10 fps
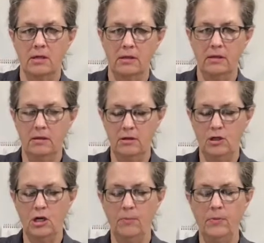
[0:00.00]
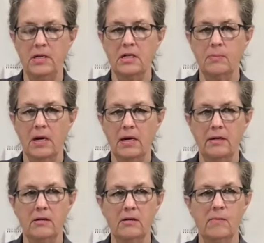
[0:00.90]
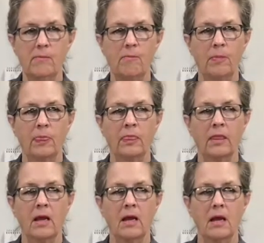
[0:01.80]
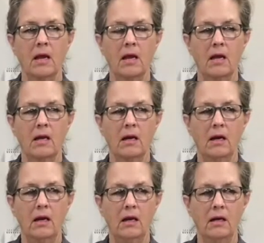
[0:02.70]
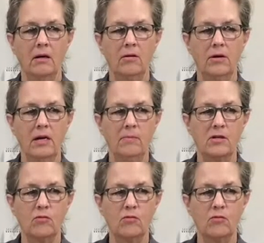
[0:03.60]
a little jumping spider, and her name is